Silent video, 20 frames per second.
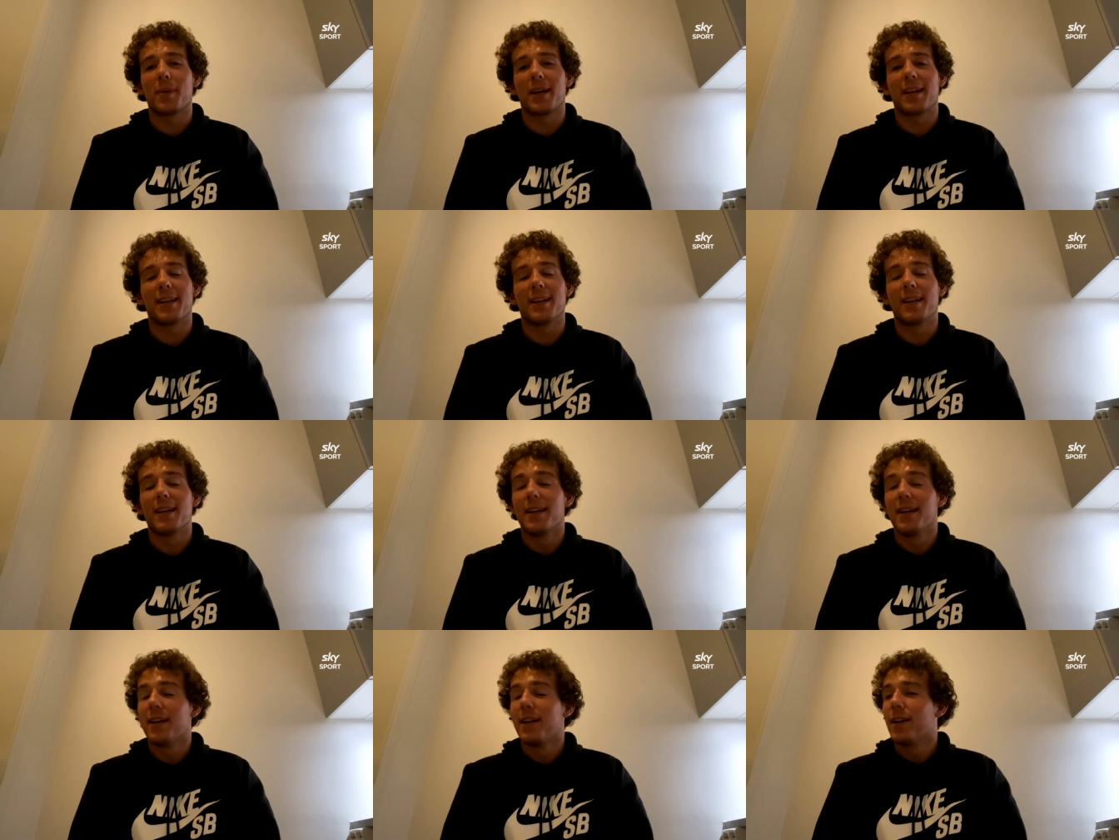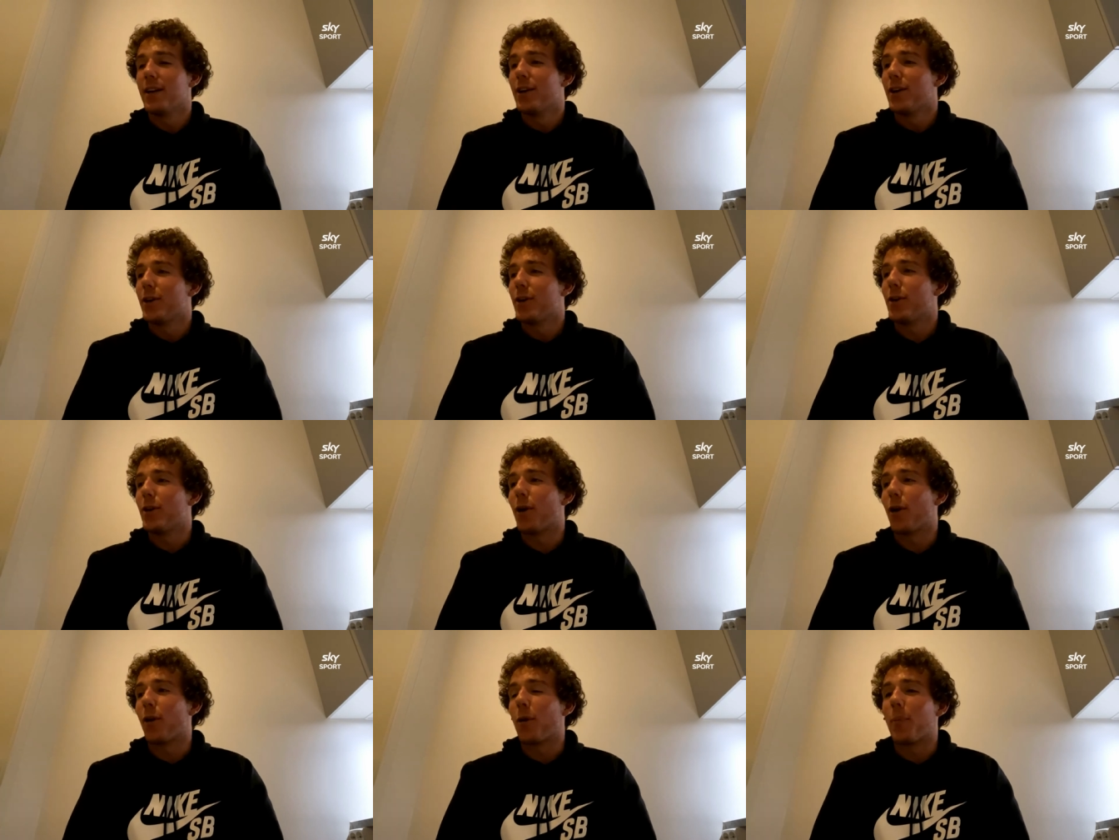But
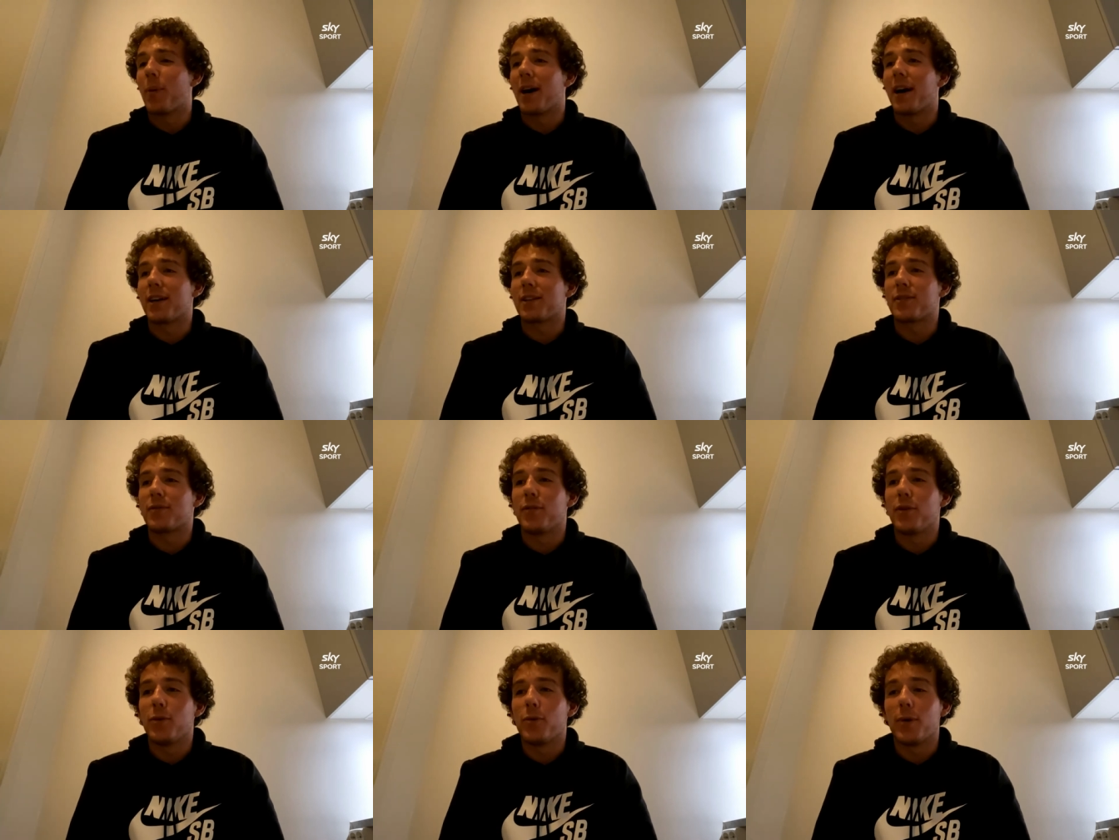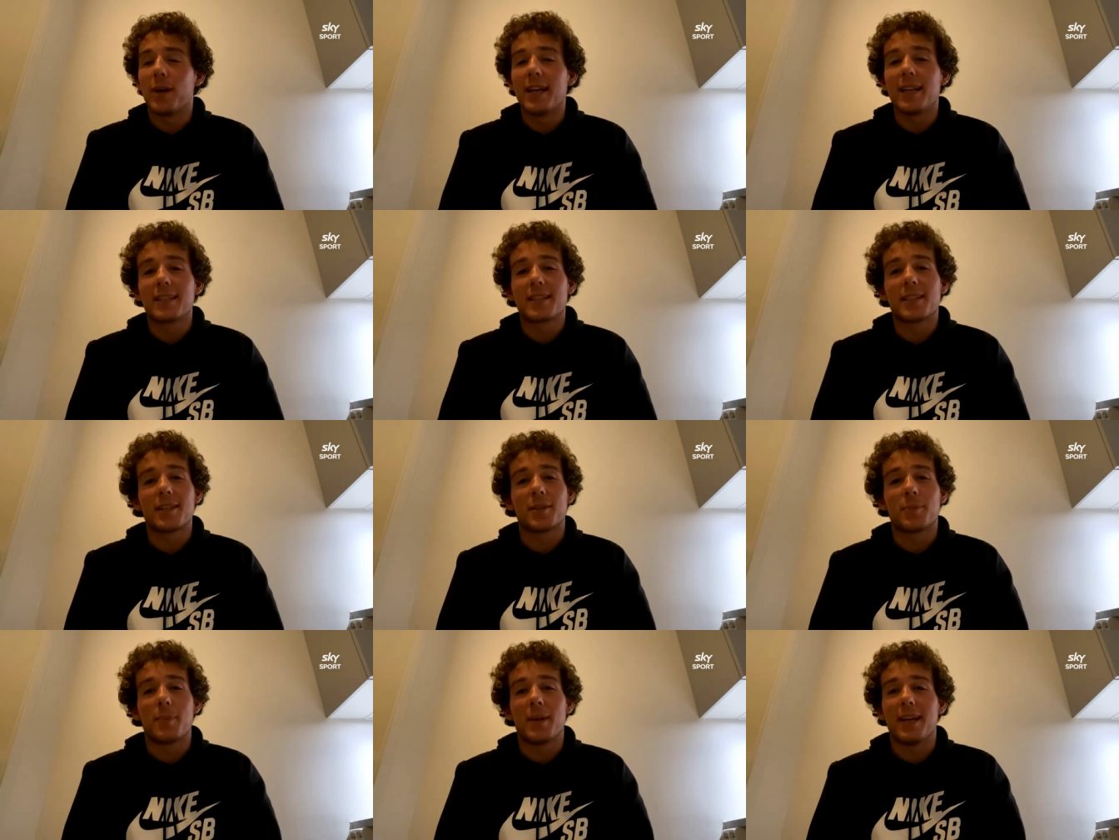you know, the past few
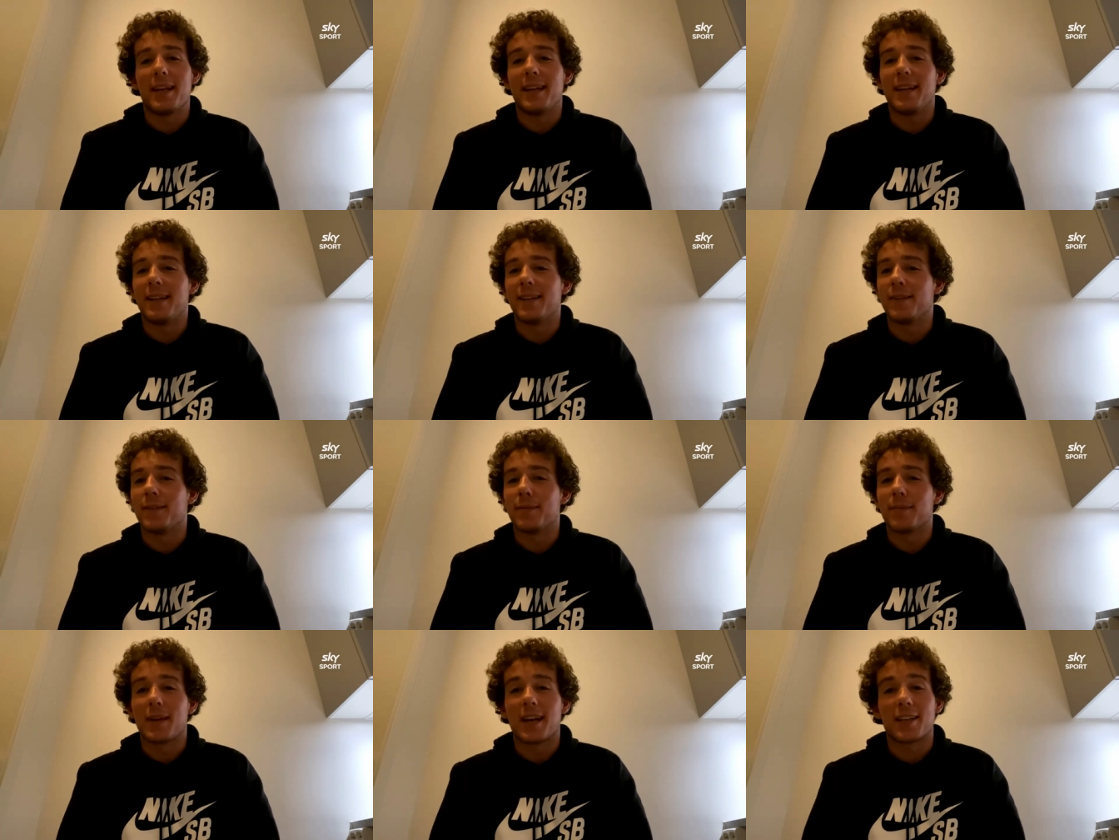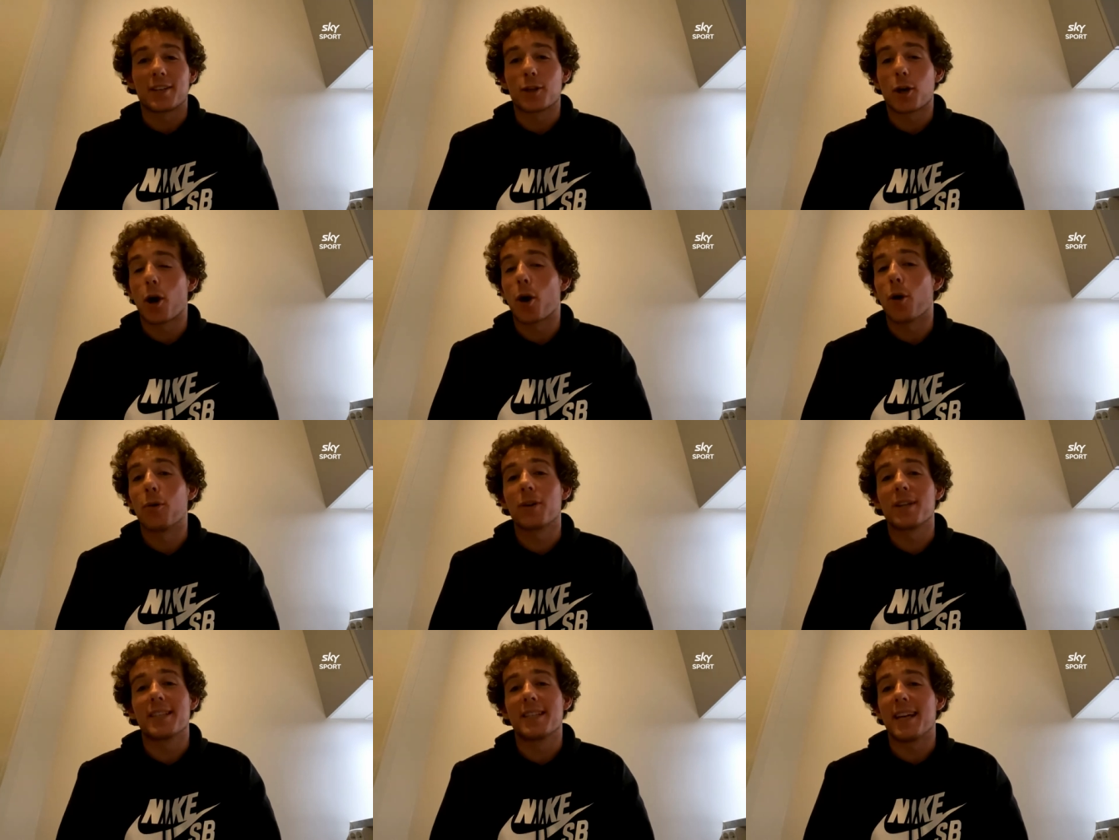weeks, it's been as
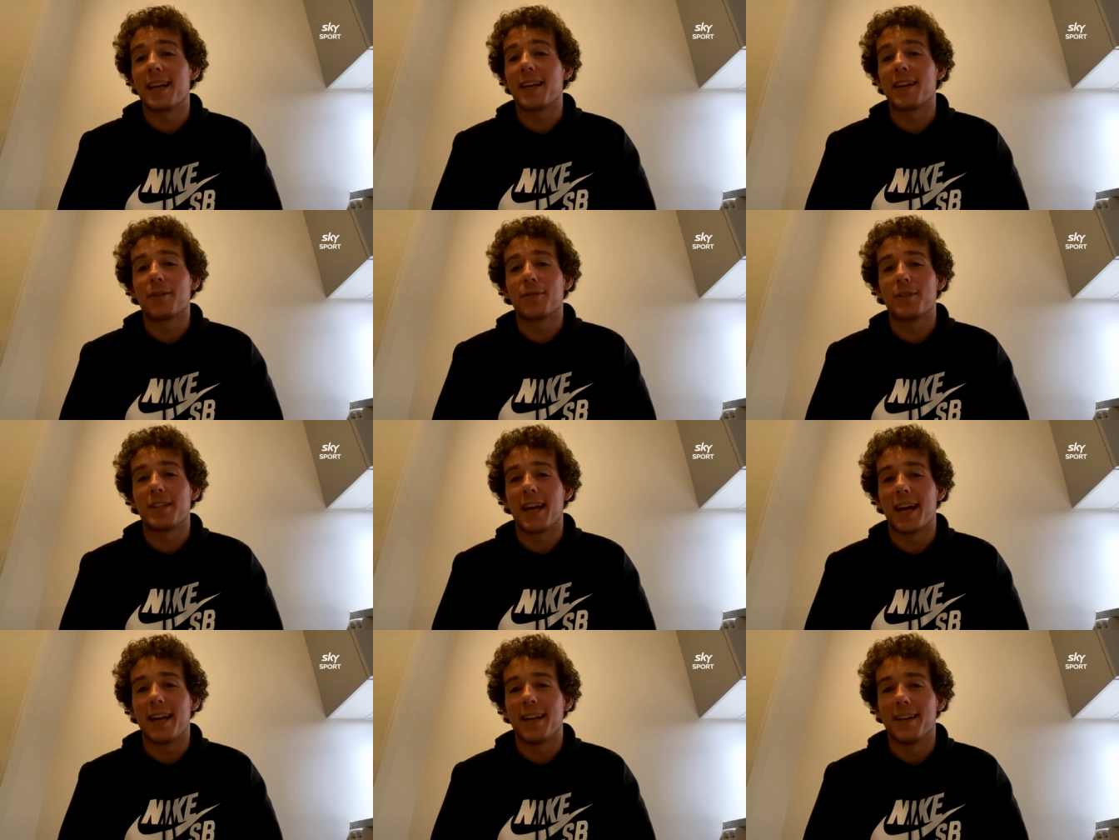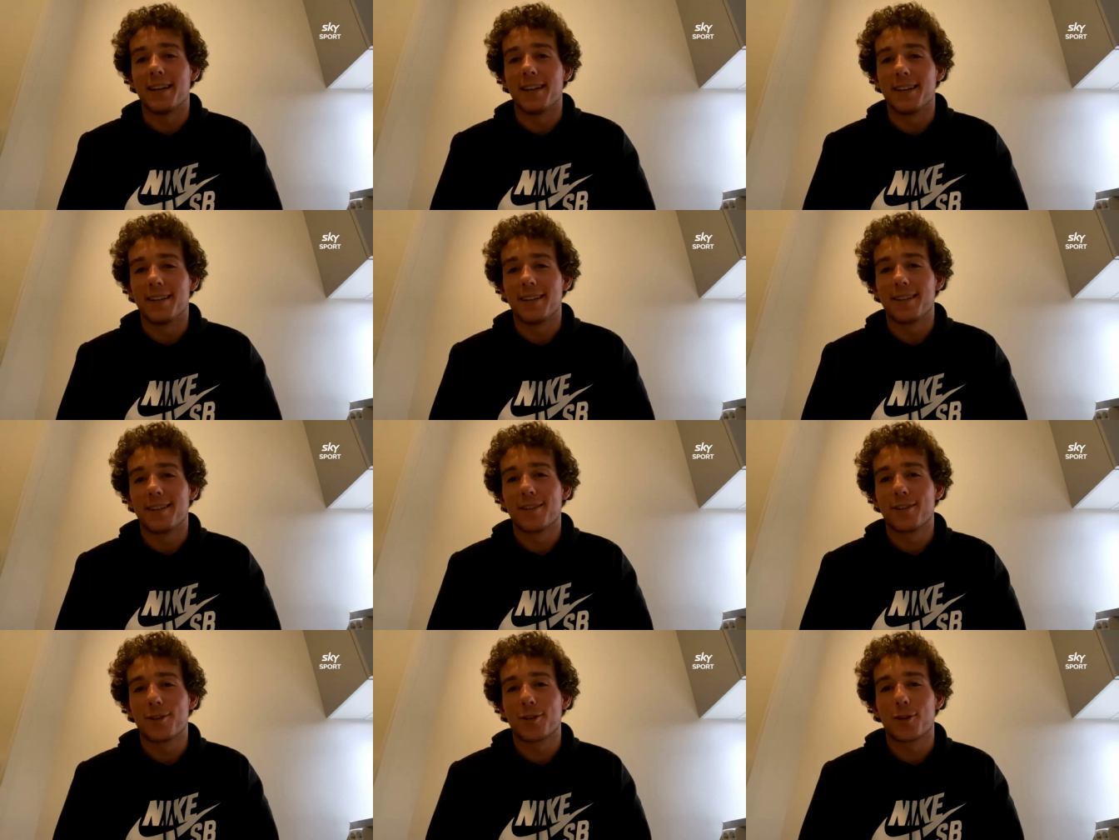cold as negative ten. Oh.